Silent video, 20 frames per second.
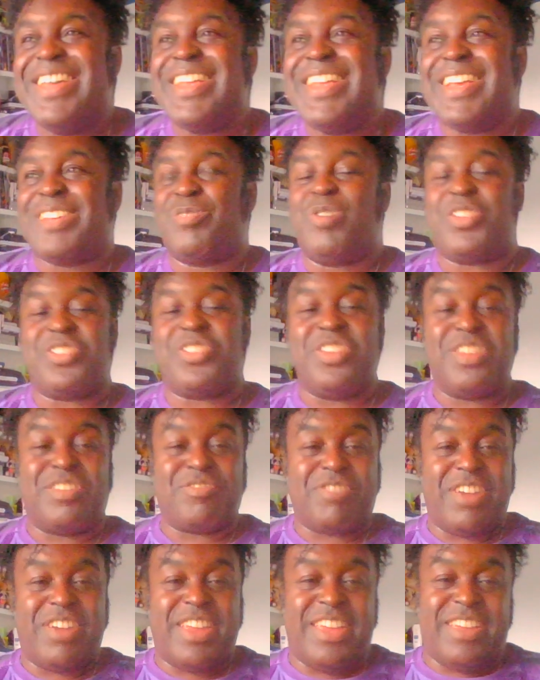That's question
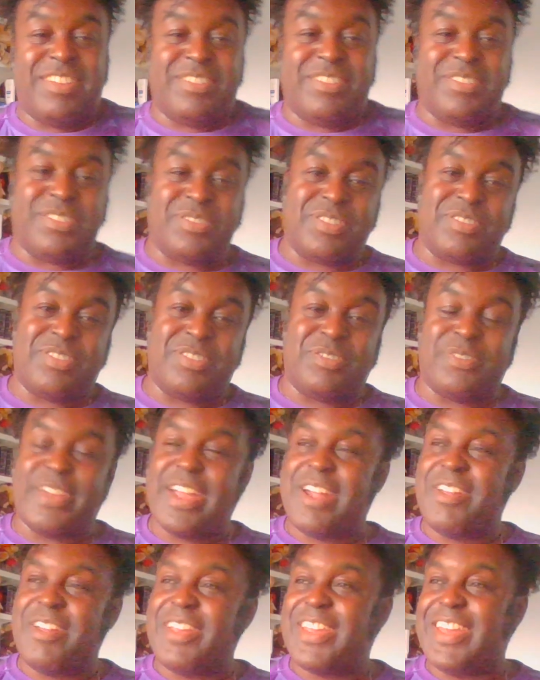three about
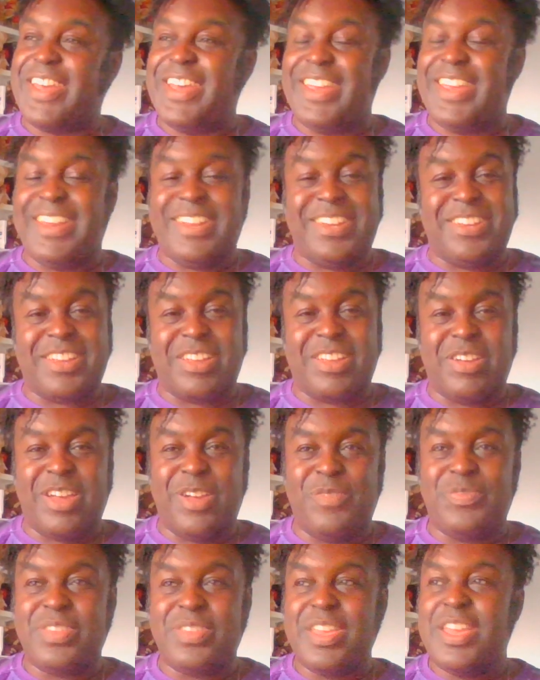Harry Kane.
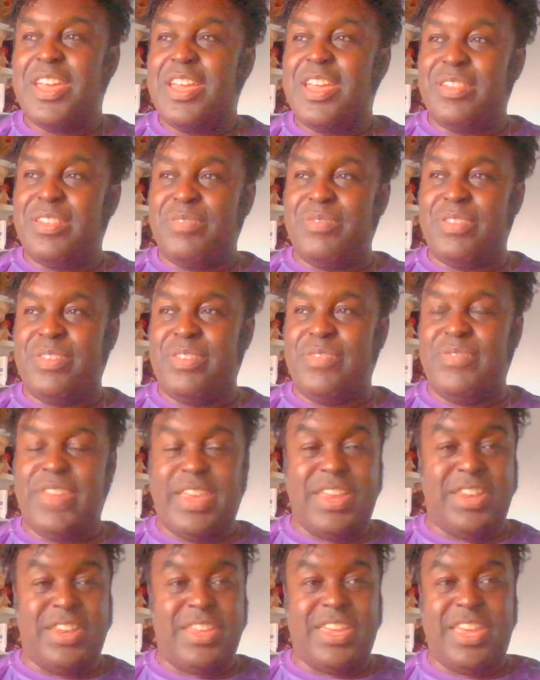
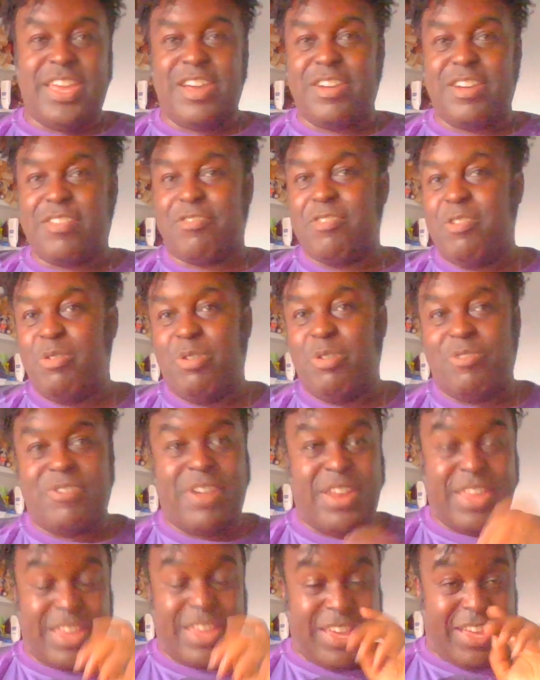Me and the crew were
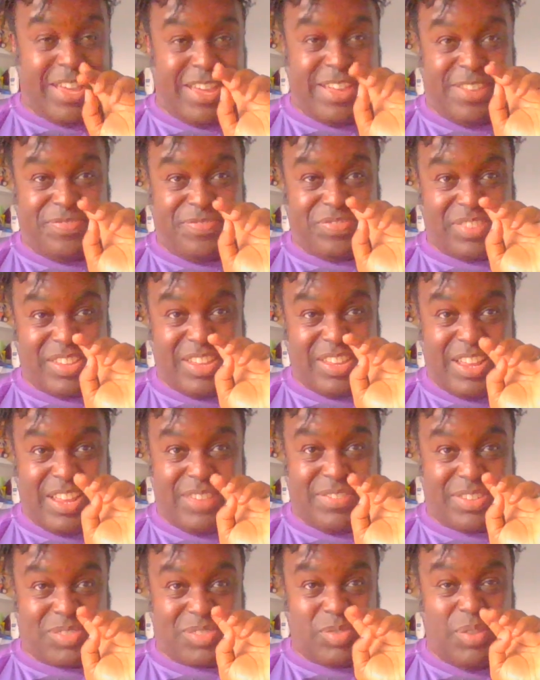running a kind
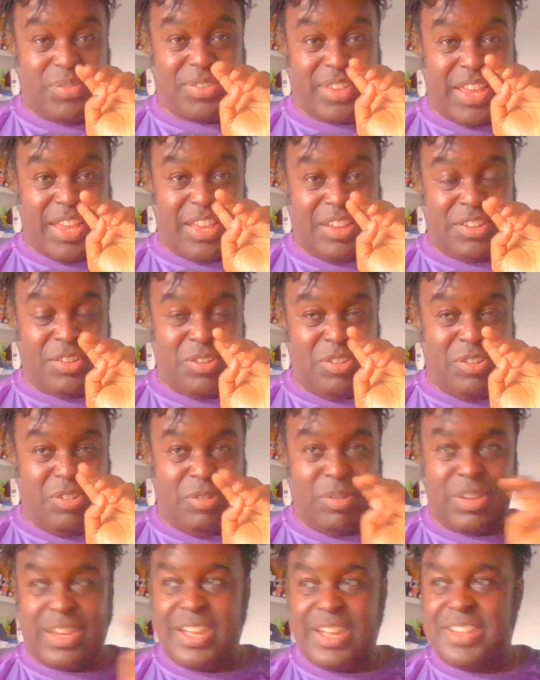of a sweepstake on who
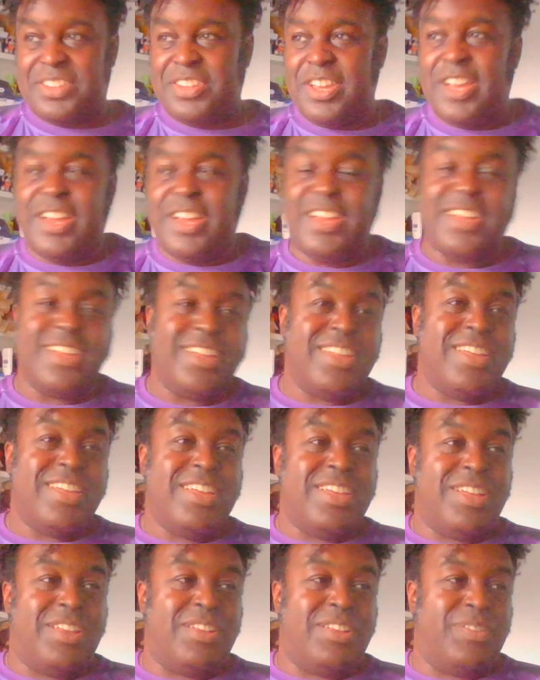will get
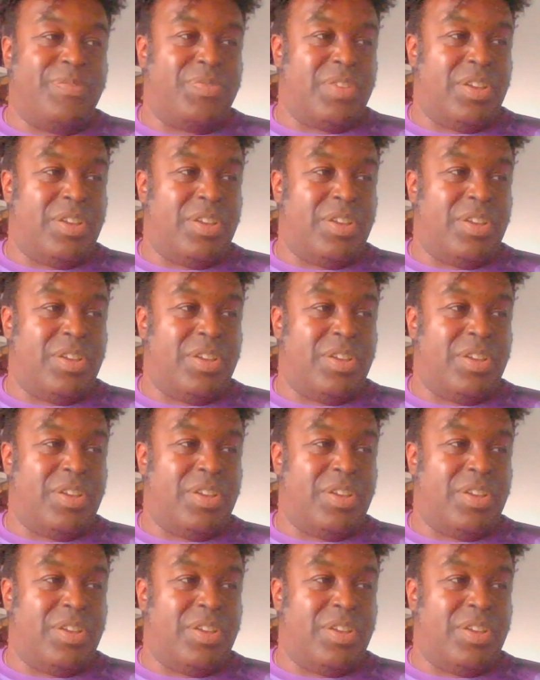where